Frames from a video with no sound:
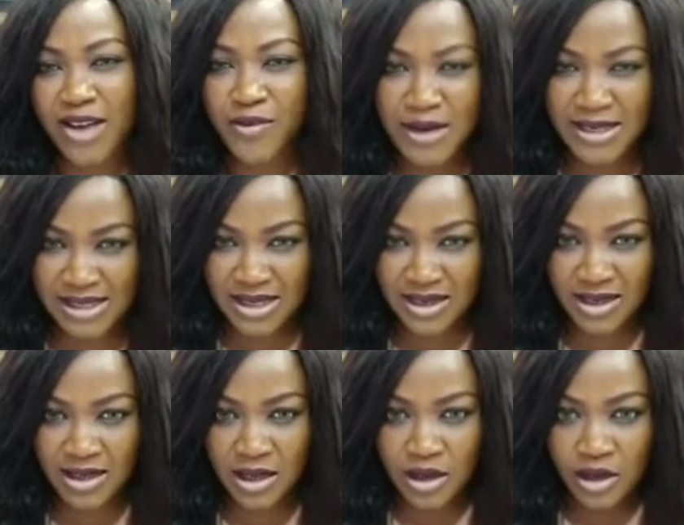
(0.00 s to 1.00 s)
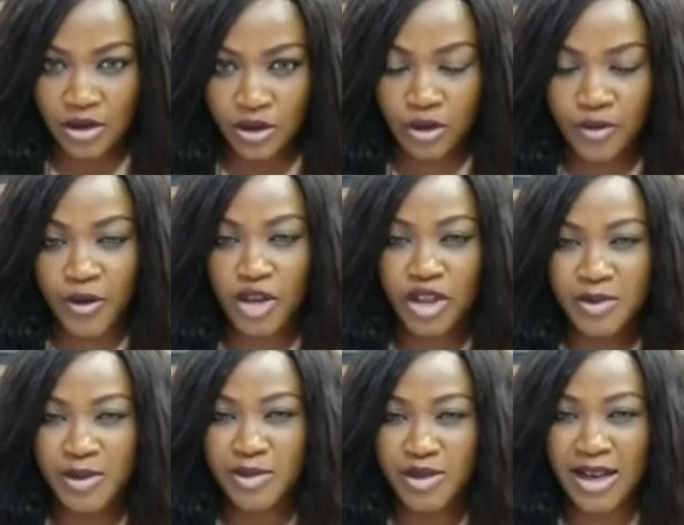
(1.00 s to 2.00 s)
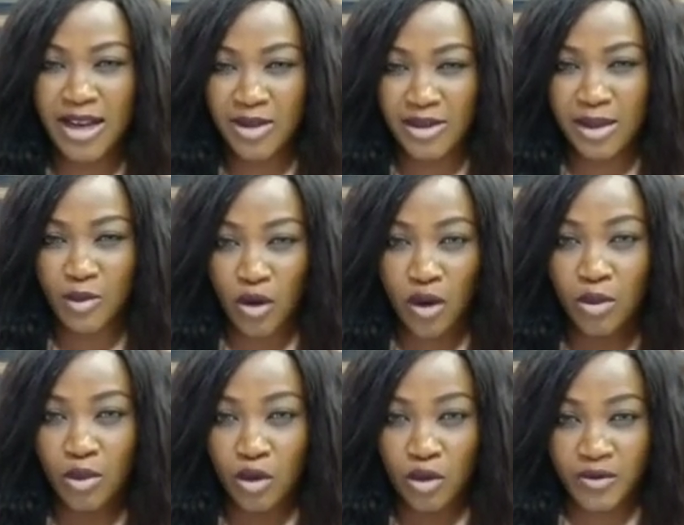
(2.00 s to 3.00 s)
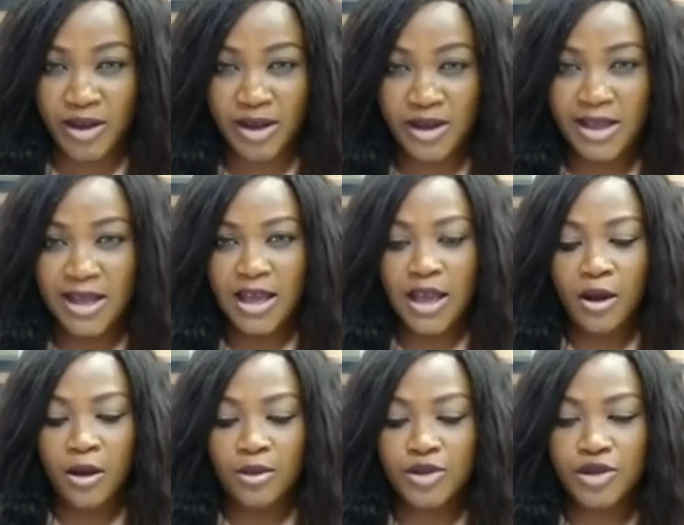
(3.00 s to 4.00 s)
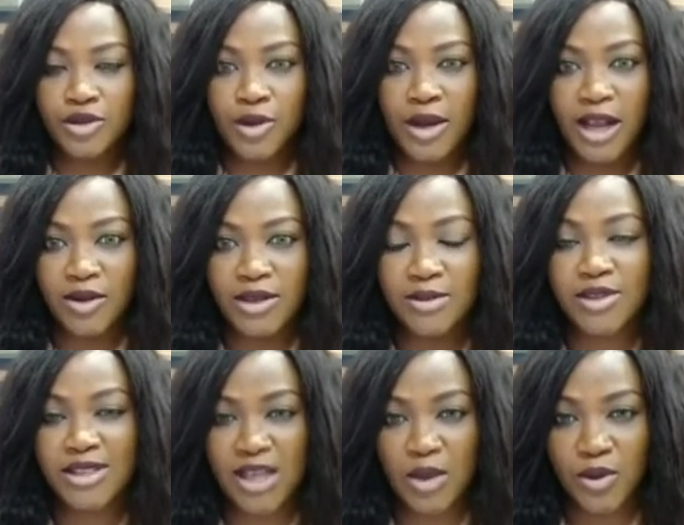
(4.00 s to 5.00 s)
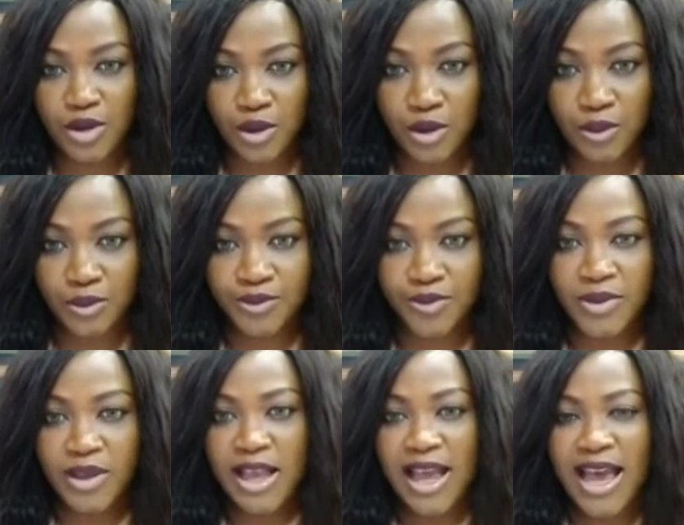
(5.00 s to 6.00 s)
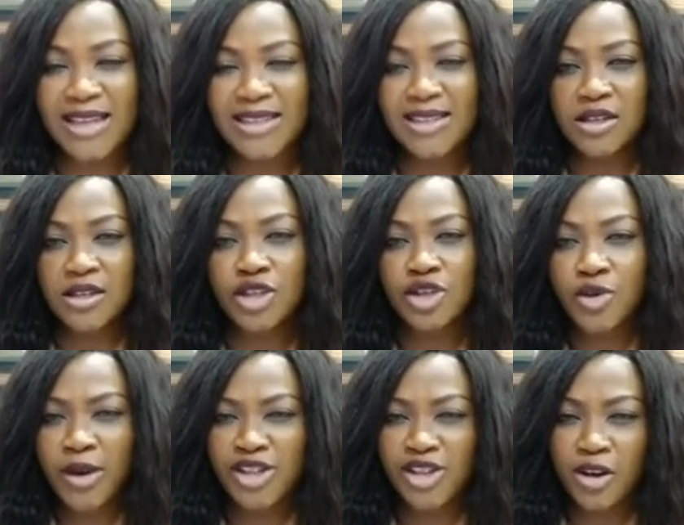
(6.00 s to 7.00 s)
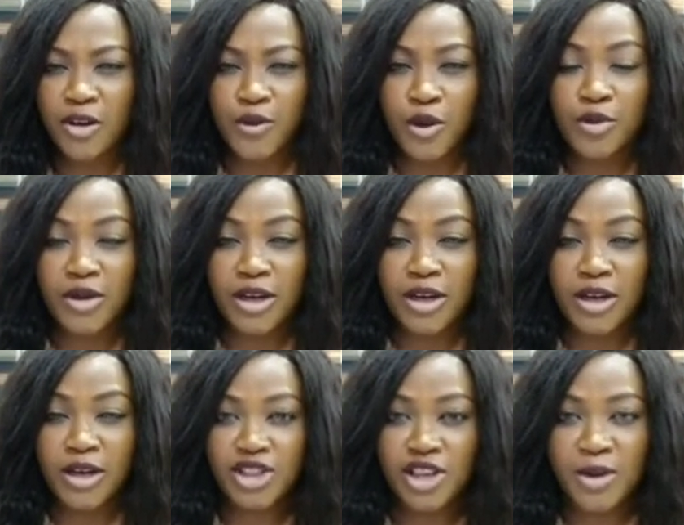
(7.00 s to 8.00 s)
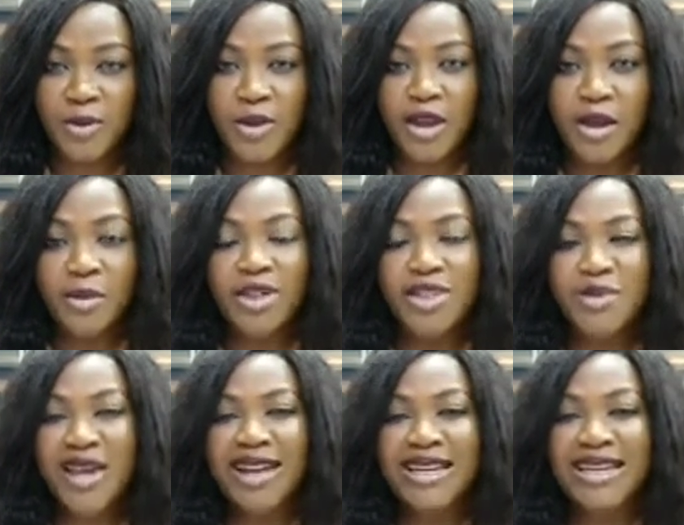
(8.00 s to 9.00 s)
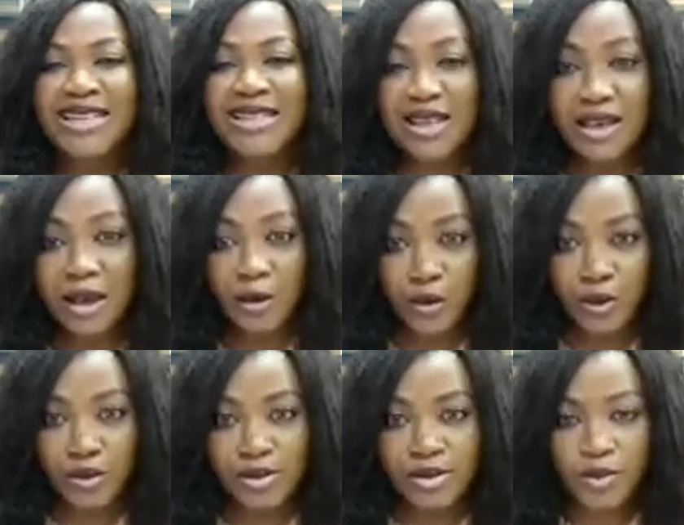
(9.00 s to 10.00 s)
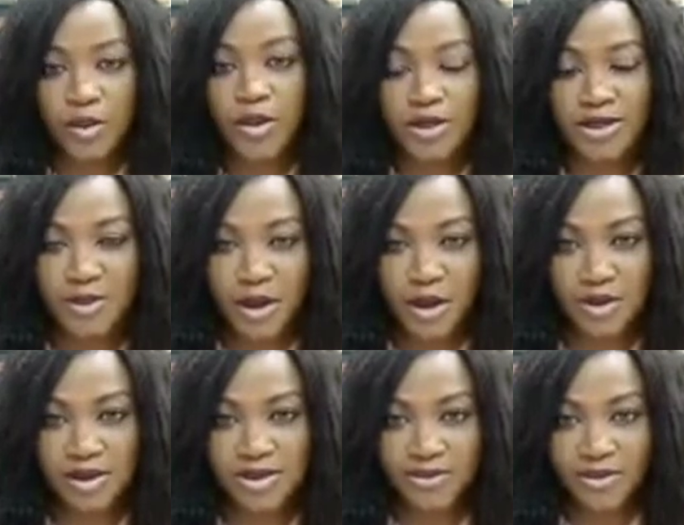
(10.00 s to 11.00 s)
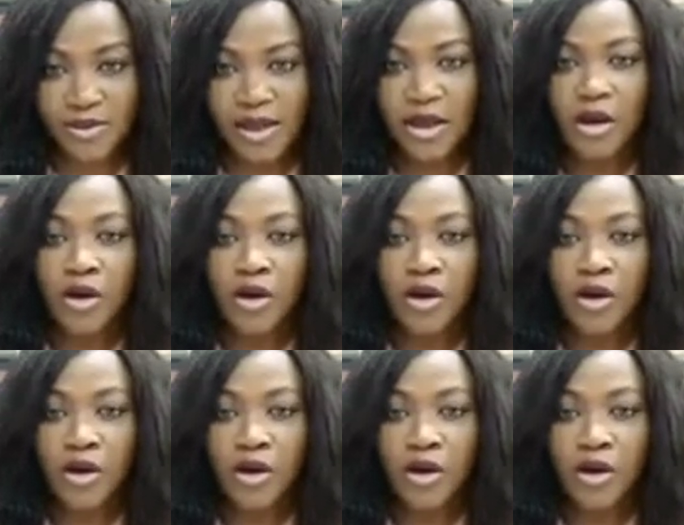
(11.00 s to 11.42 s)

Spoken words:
of that reason, for you to be able to allow them come over, to allow them stay with you. And the duration of your relationship must be at least a year old with your spouse